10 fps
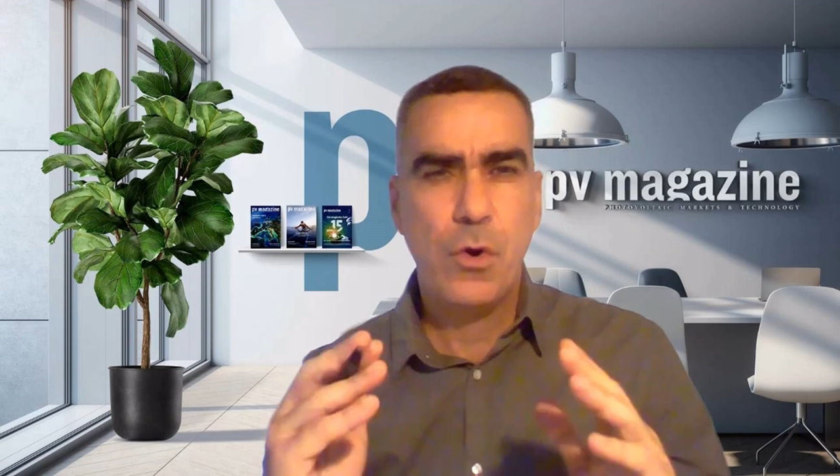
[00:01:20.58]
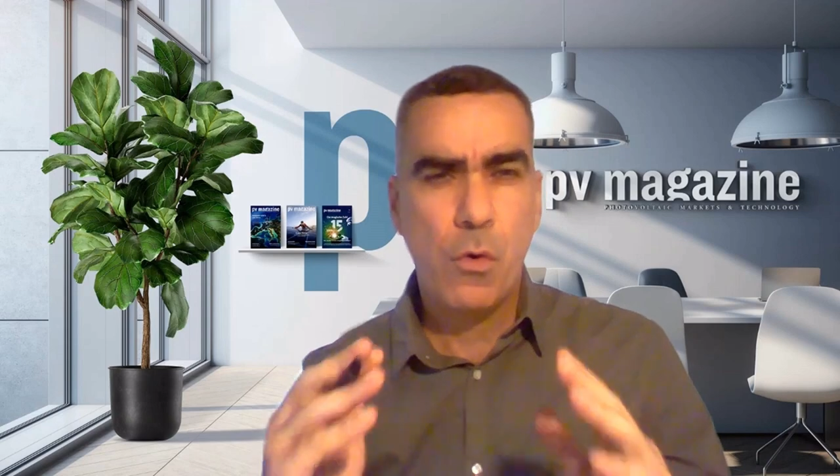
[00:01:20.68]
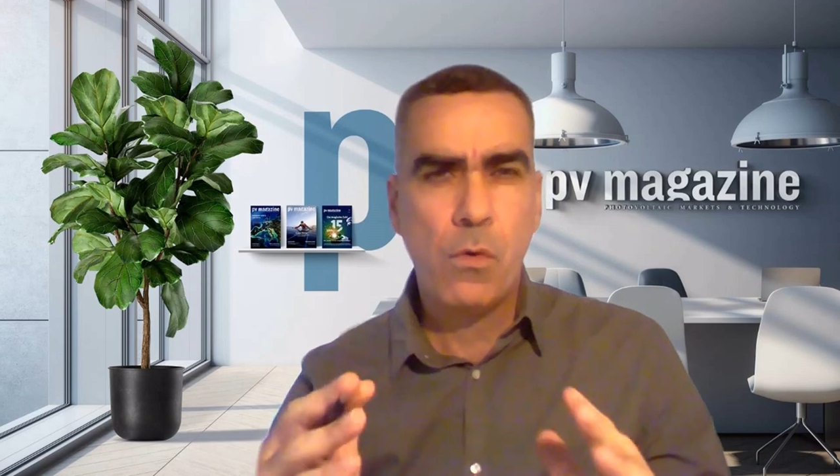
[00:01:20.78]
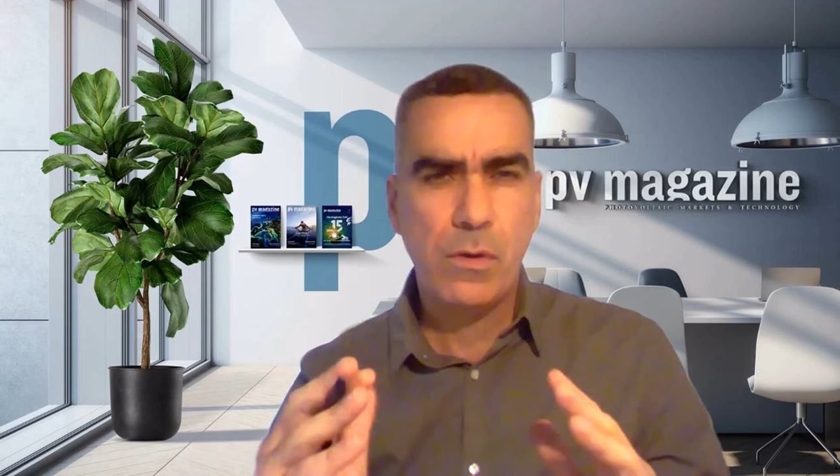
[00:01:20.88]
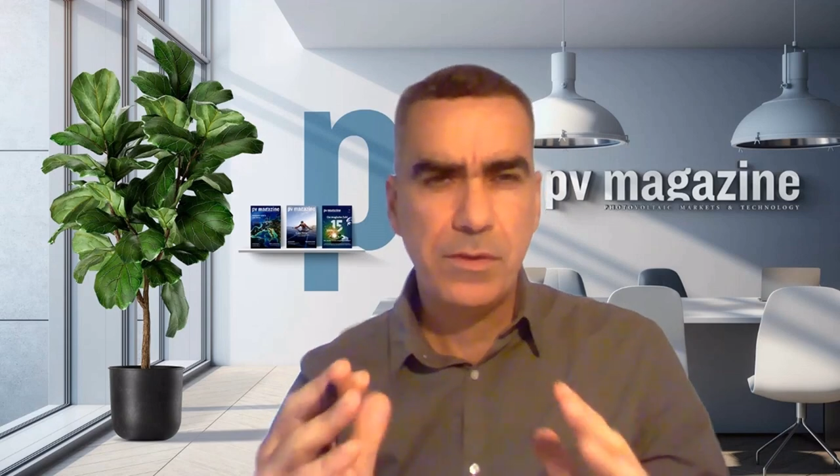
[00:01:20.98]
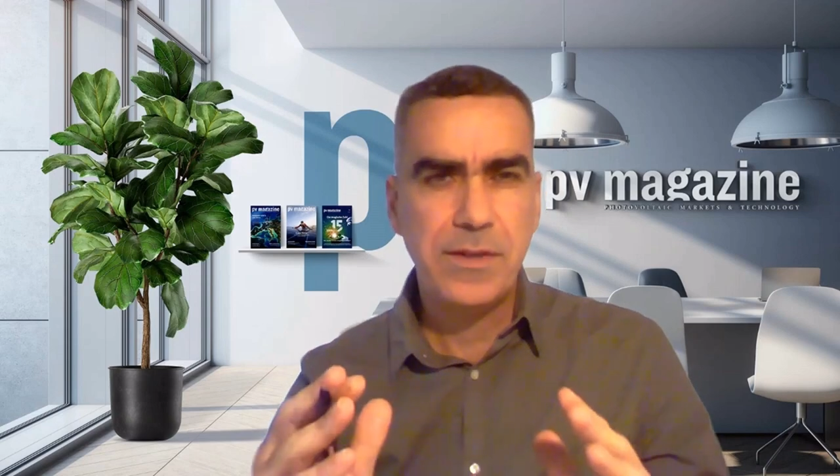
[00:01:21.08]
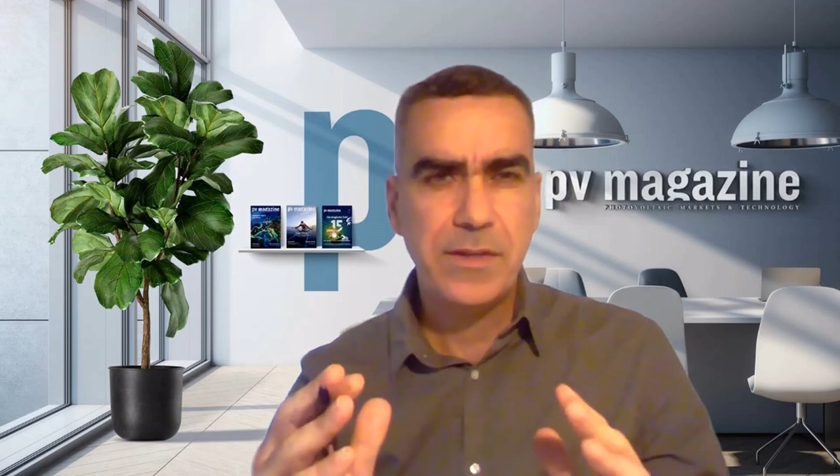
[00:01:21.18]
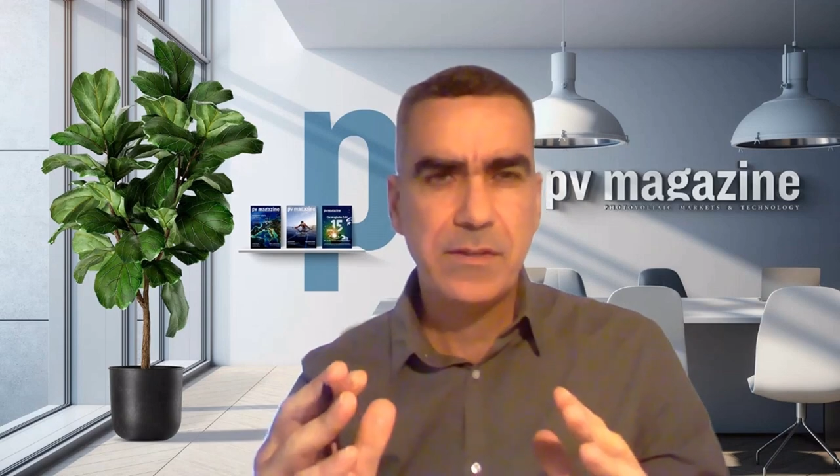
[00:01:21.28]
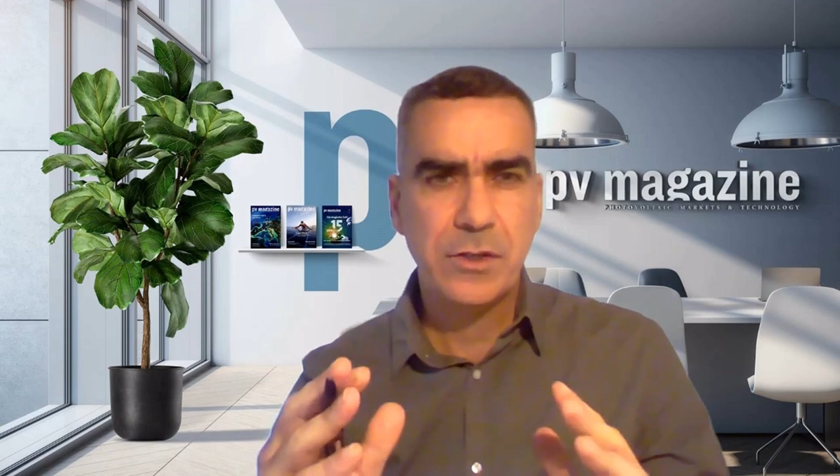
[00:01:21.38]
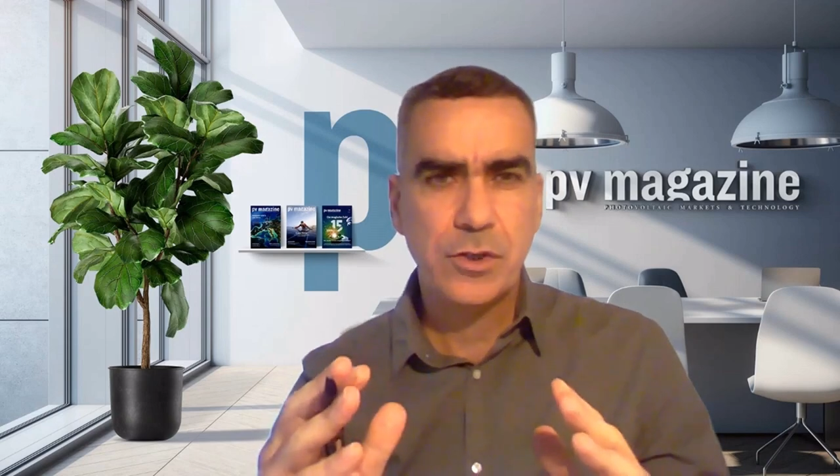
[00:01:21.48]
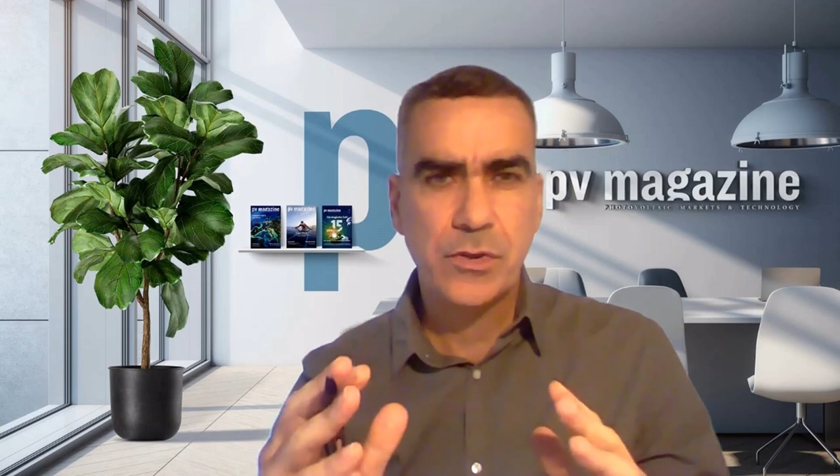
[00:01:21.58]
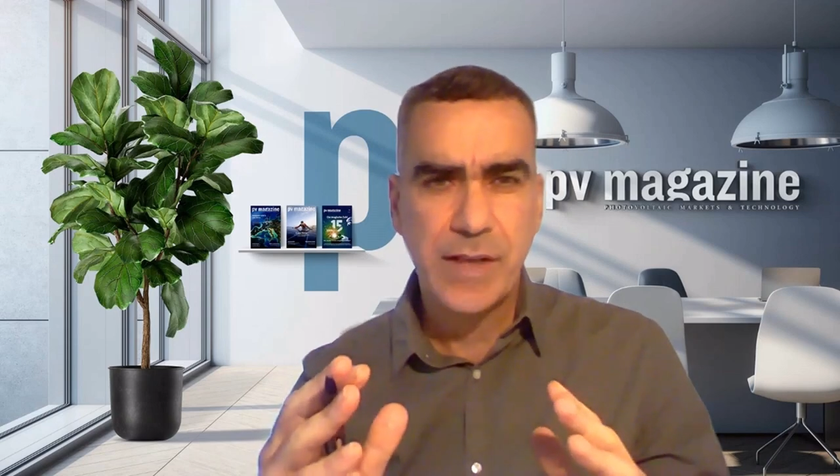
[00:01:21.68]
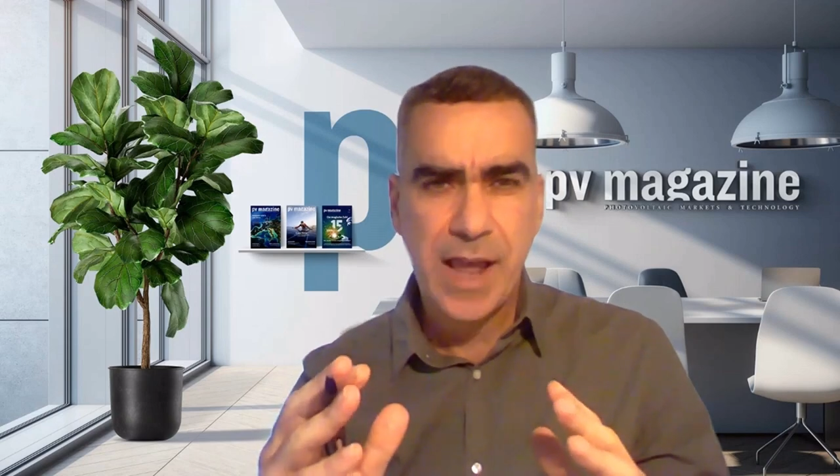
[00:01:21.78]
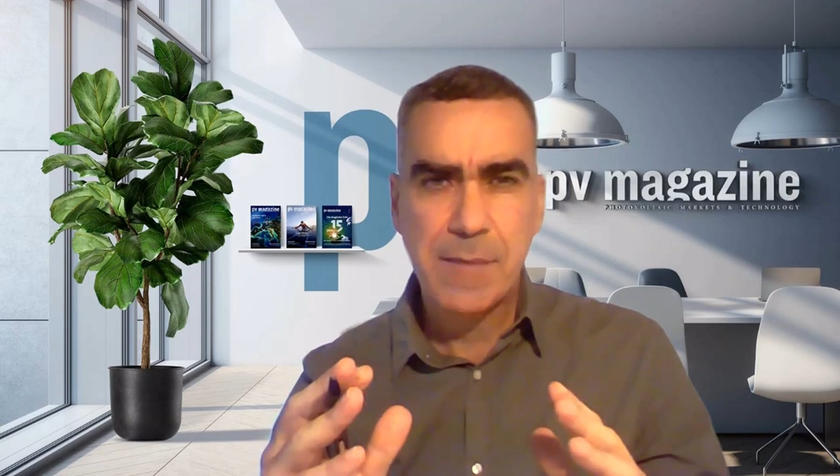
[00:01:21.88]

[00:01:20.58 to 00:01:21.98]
And all this should